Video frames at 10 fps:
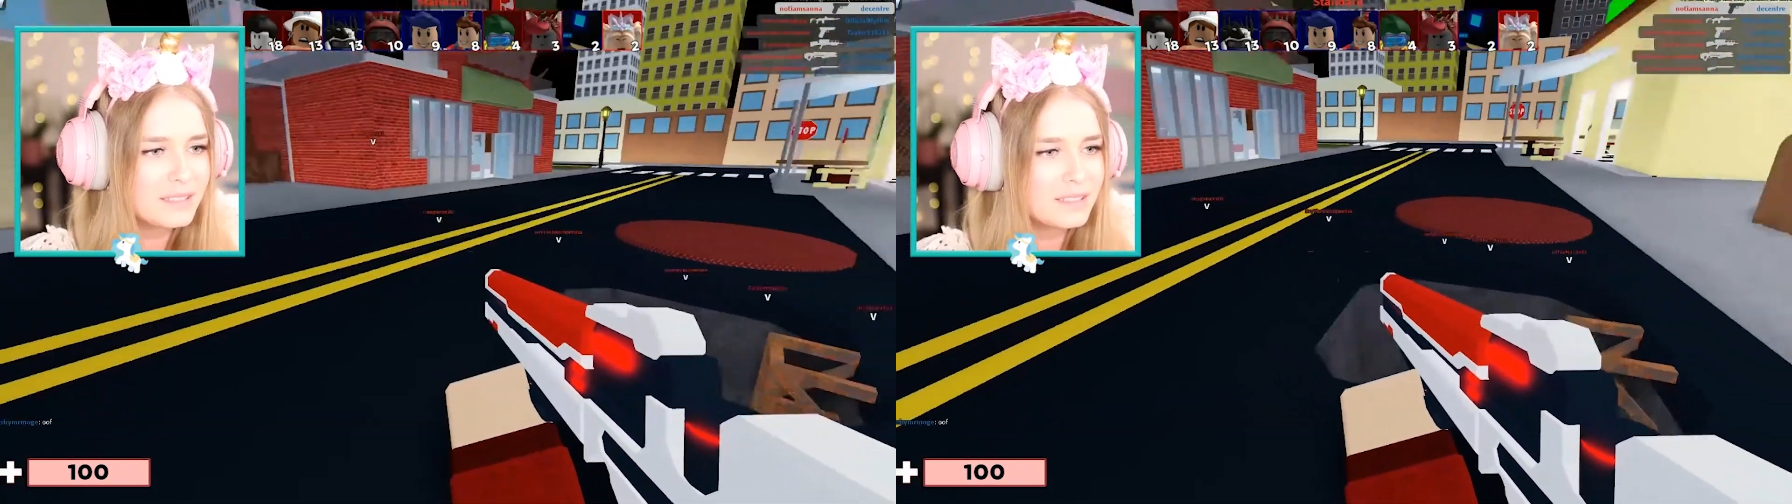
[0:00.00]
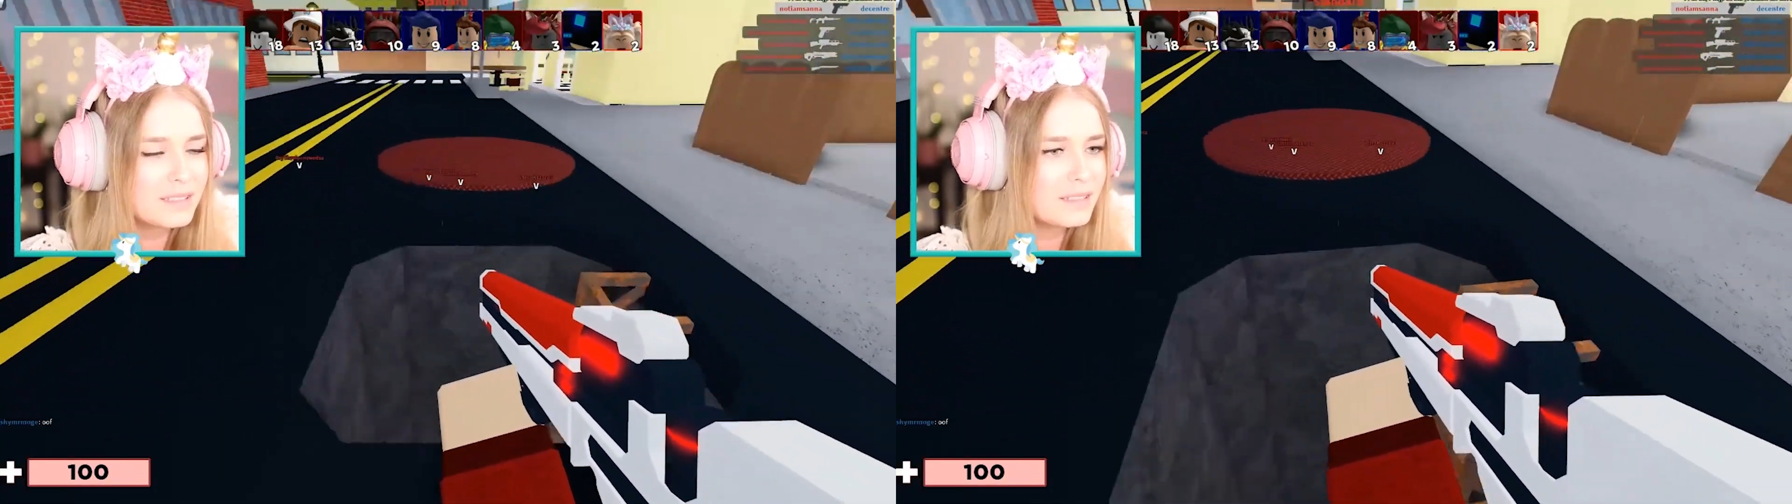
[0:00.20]

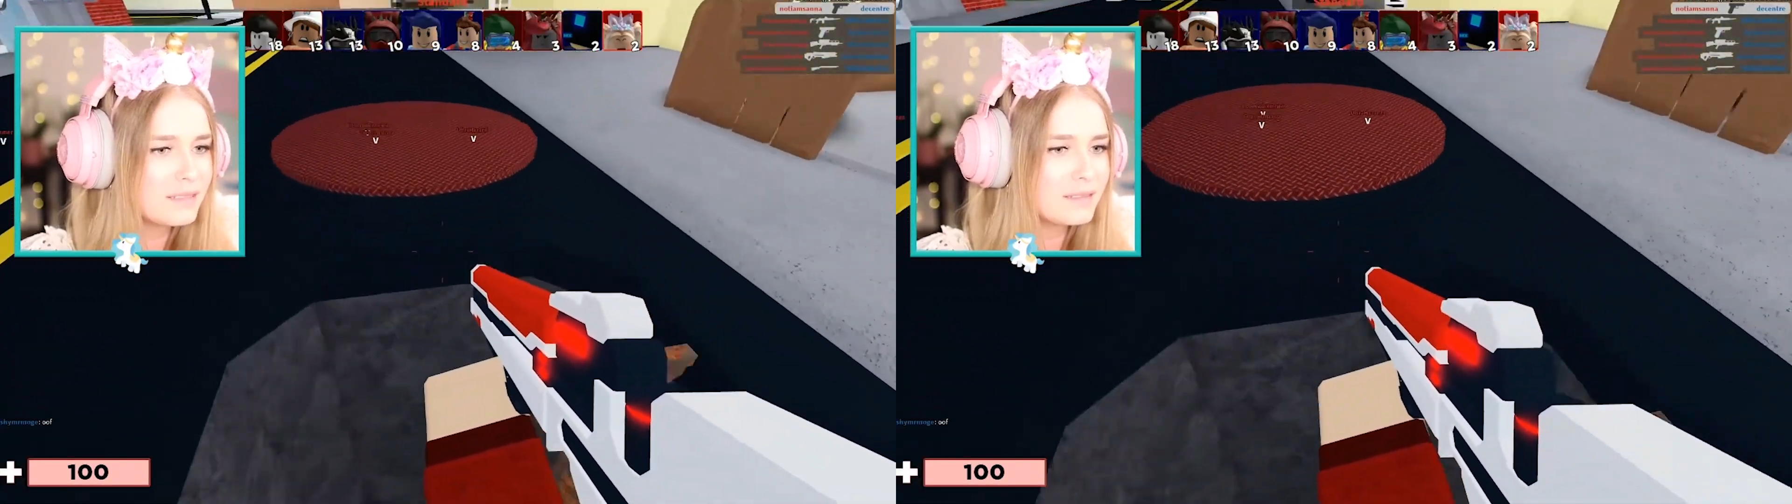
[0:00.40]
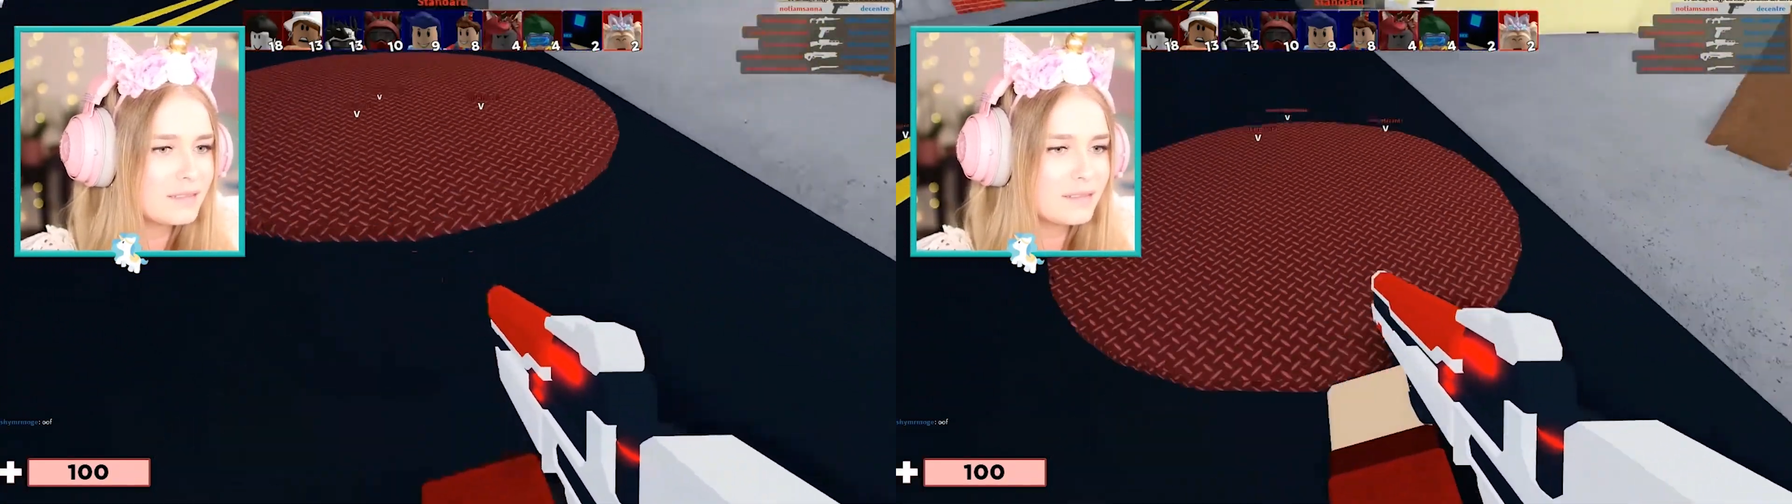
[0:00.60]

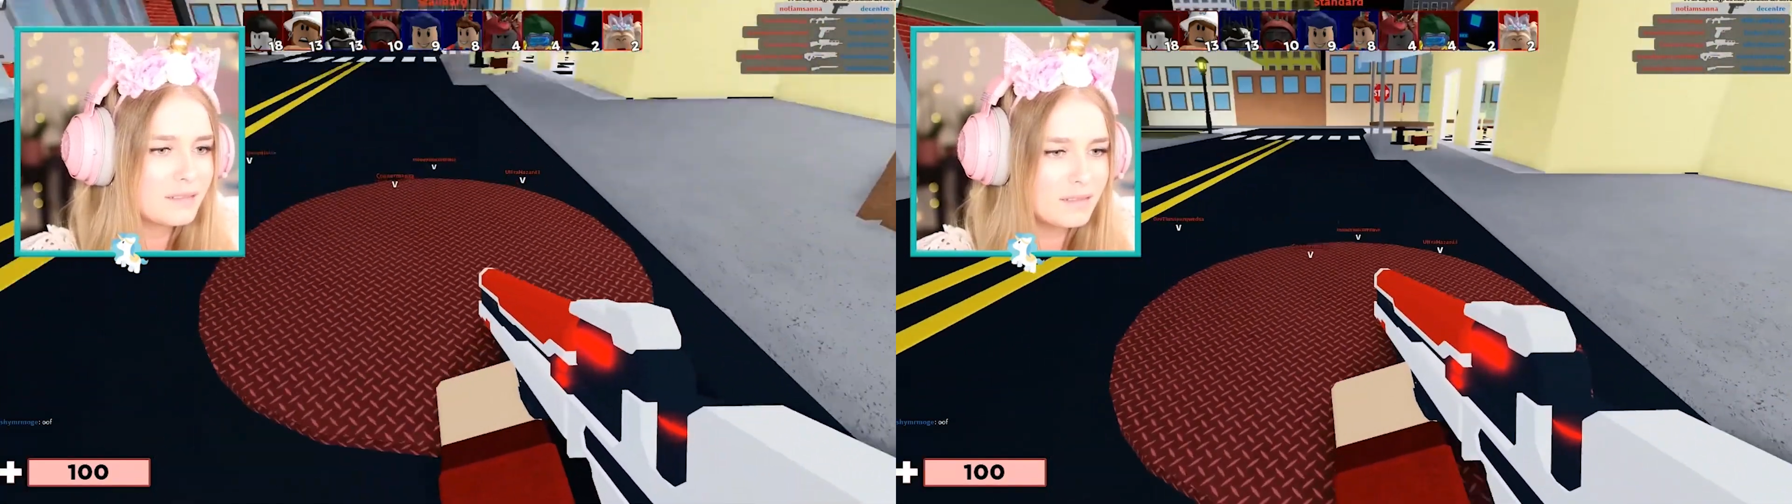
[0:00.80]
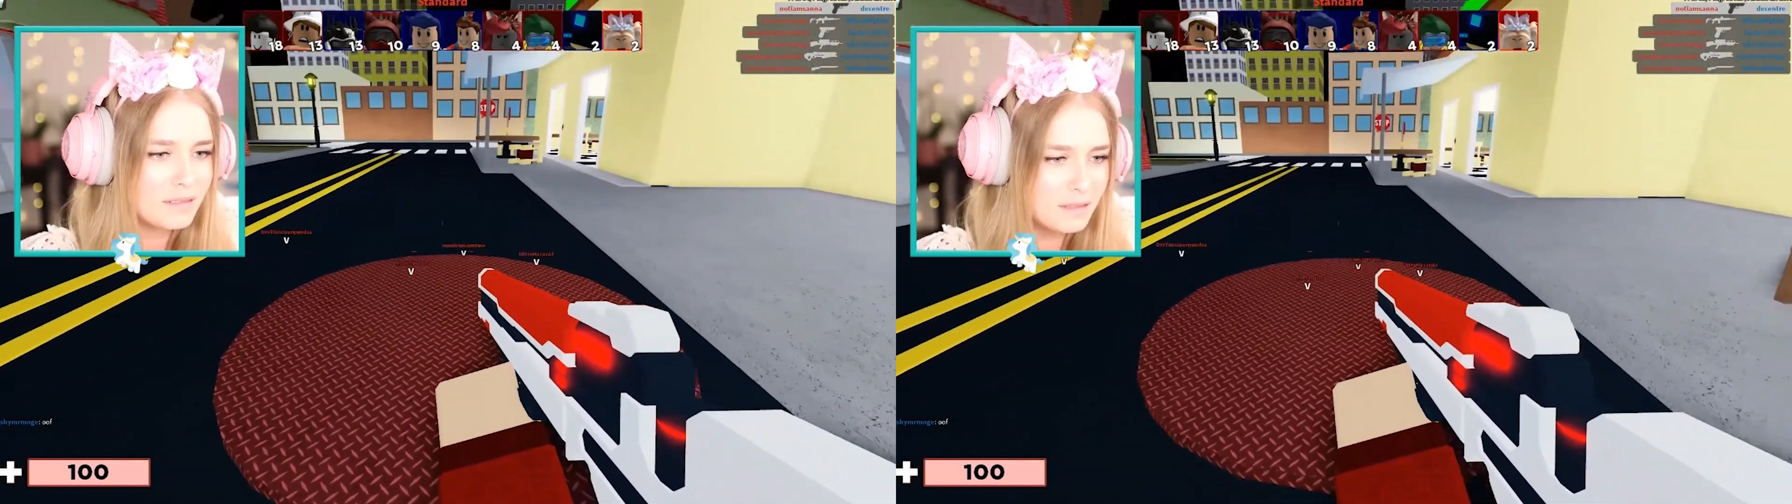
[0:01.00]
language.
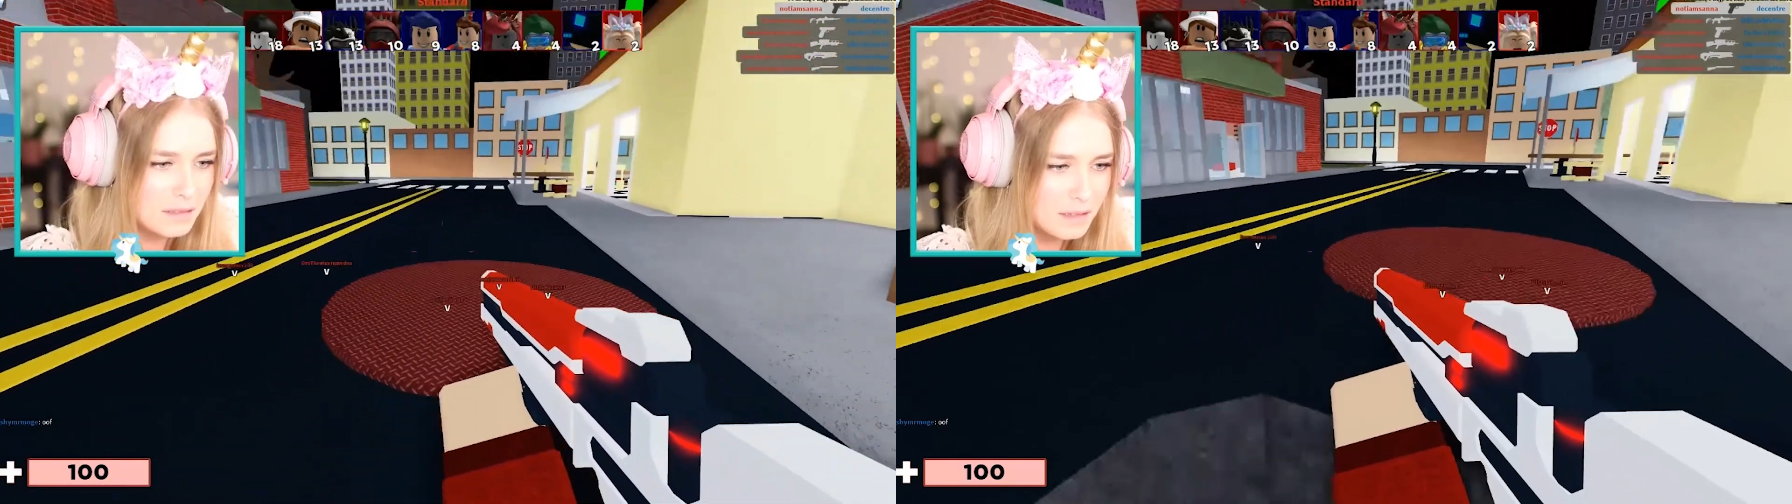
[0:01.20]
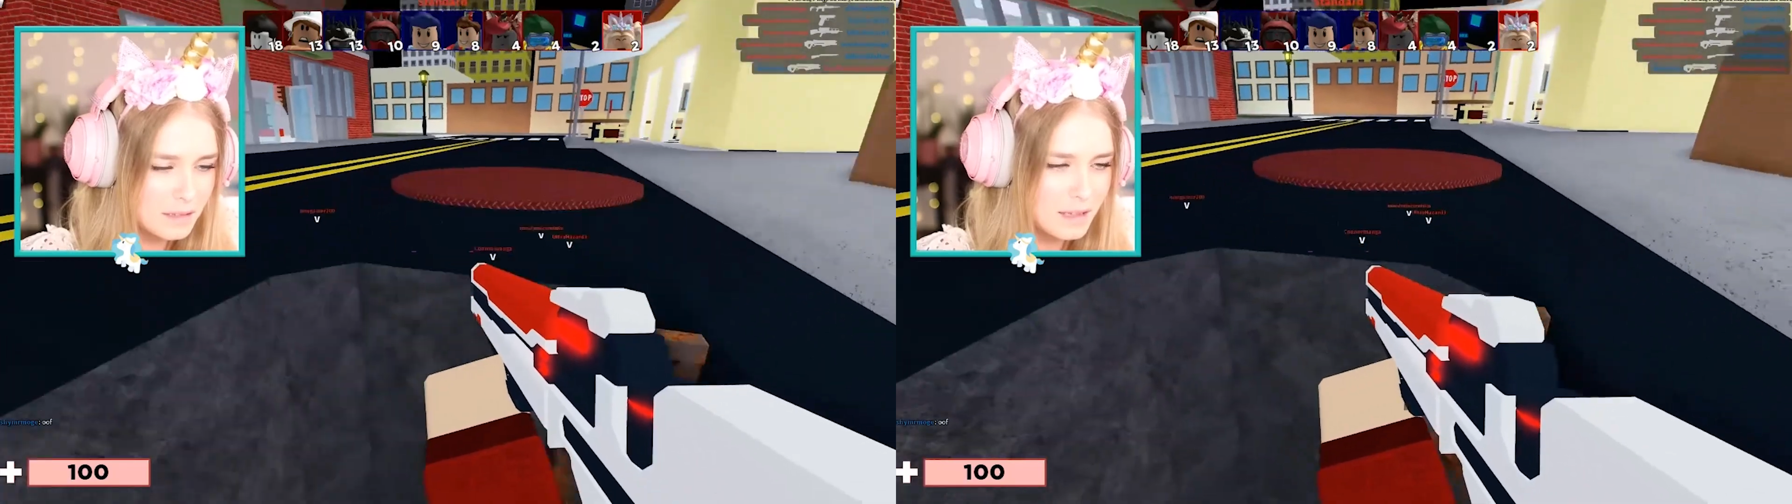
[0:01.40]
There
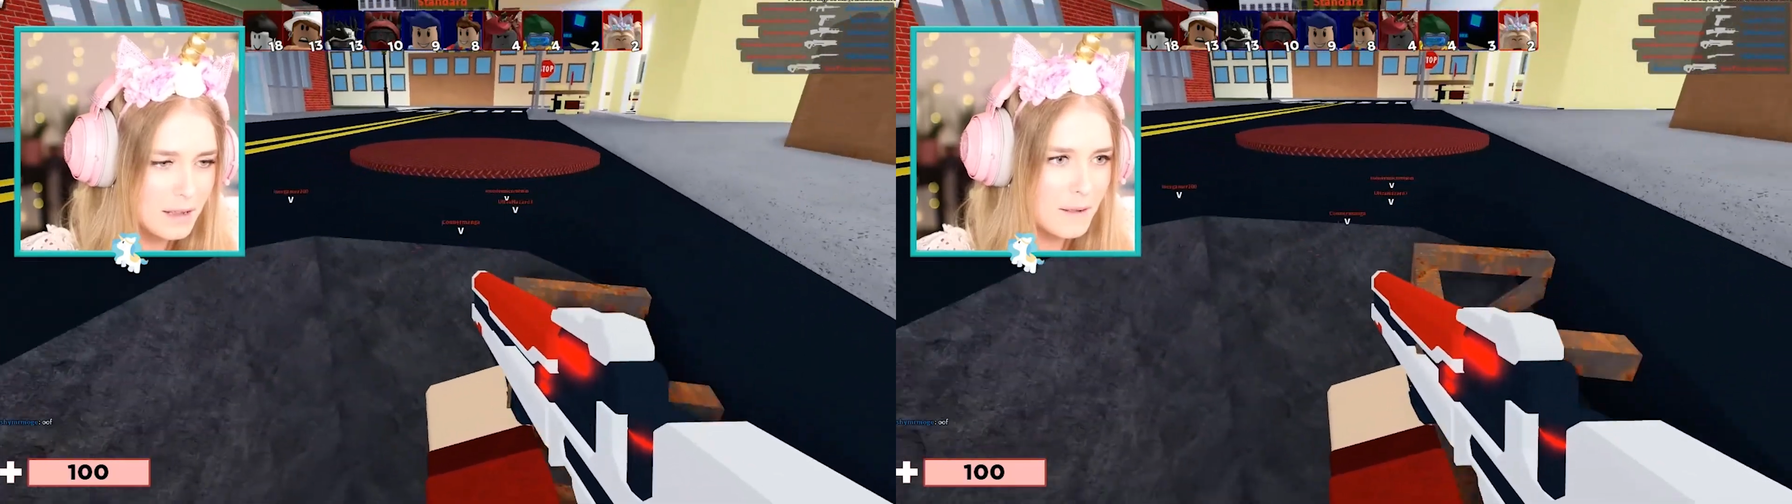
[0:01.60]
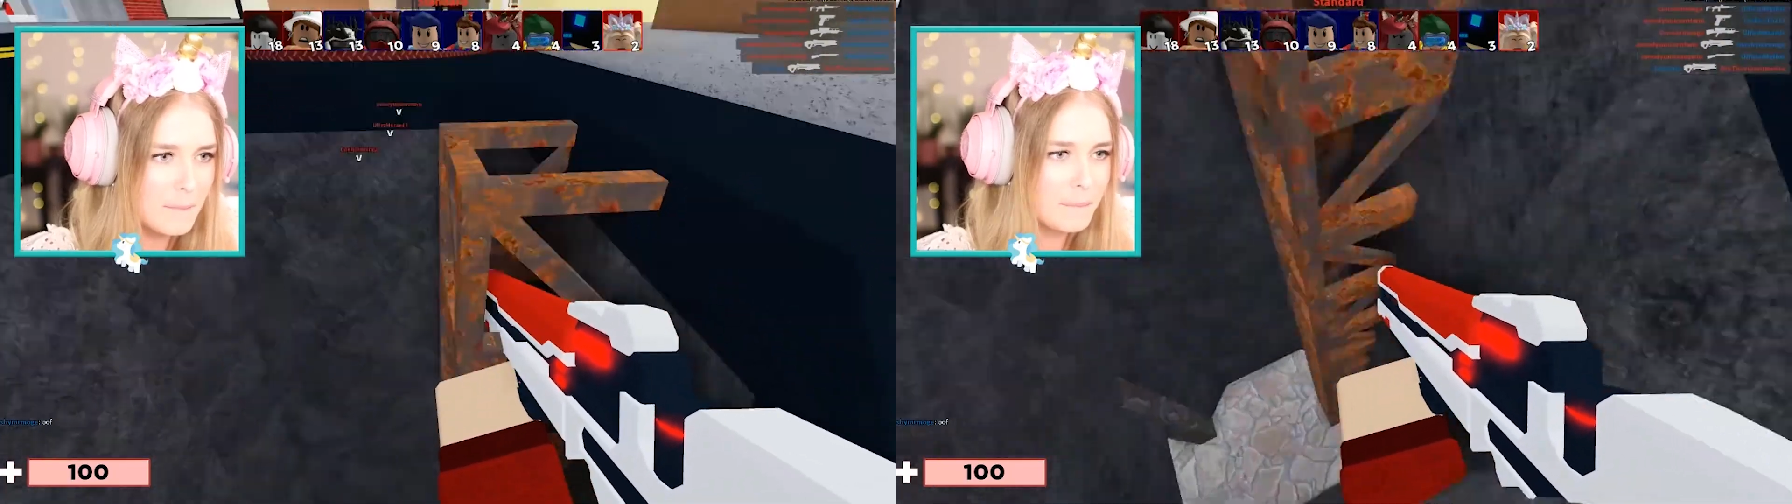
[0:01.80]
are only a
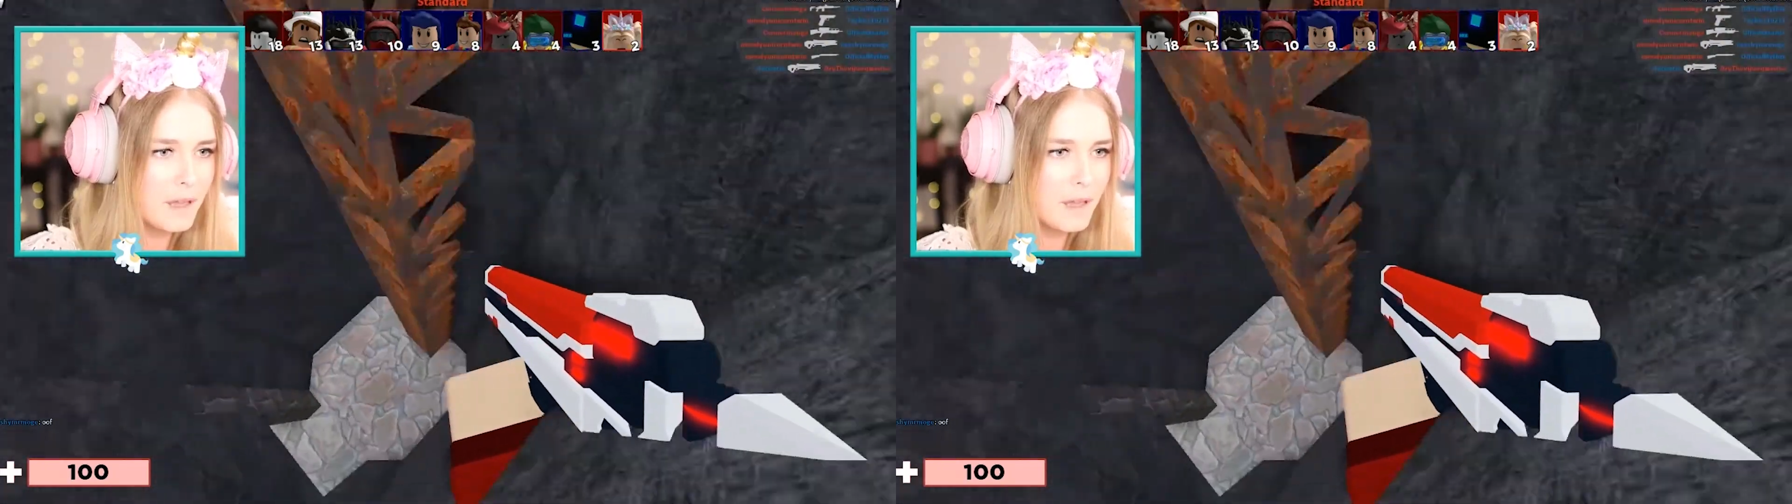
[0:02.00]
few